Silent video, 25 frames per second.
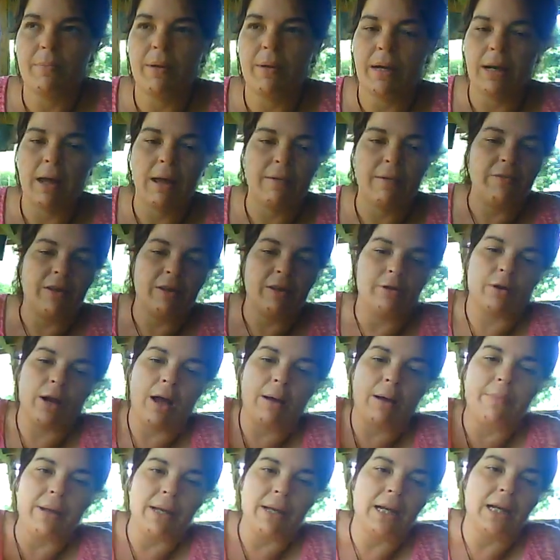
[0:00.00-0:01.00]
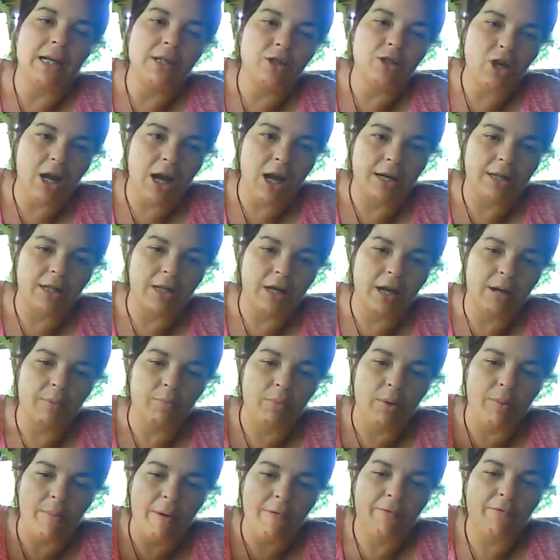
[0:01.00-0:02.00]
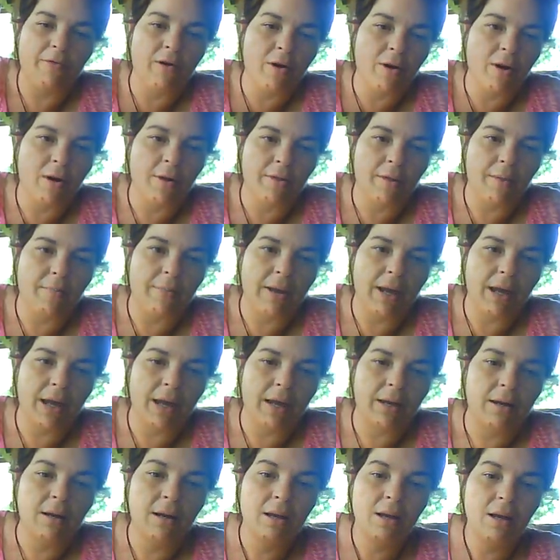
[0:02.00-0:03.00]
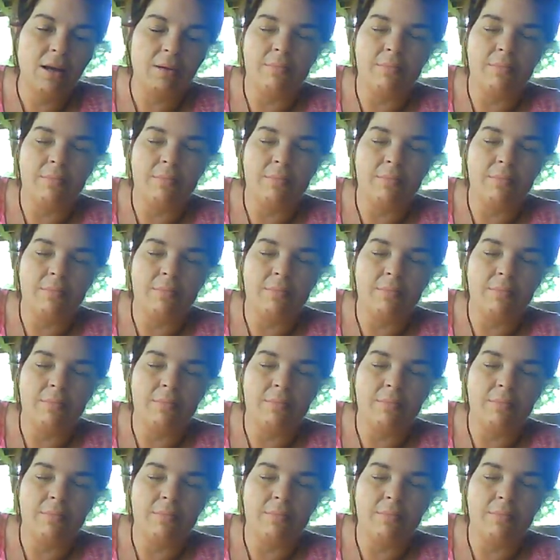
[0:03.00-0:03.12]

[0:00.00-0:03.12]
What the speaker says: But I've either got my knee jacked up with my foot on the bed,